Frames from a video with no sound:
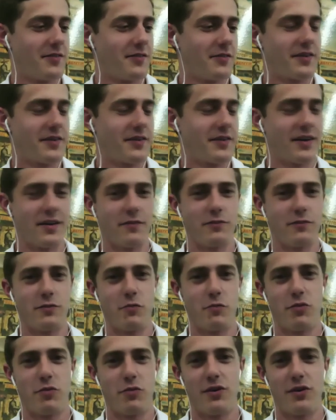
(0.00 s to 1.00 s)
kind of
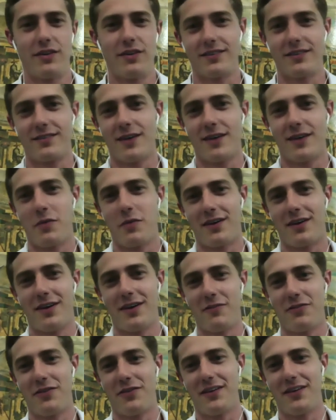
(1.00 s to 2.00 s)
depressing topic
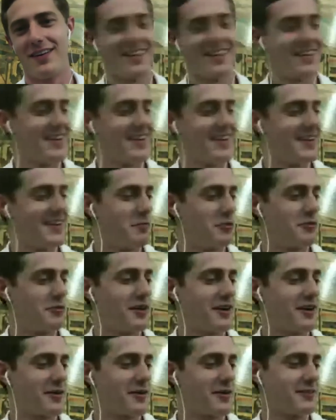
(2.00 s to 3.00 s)
of the
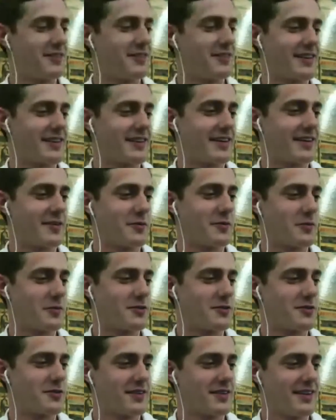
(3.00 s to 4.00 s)
plutocracy again,
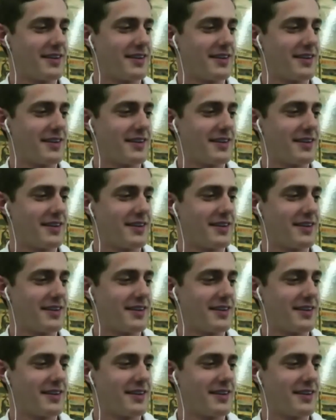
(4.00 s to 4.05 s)
which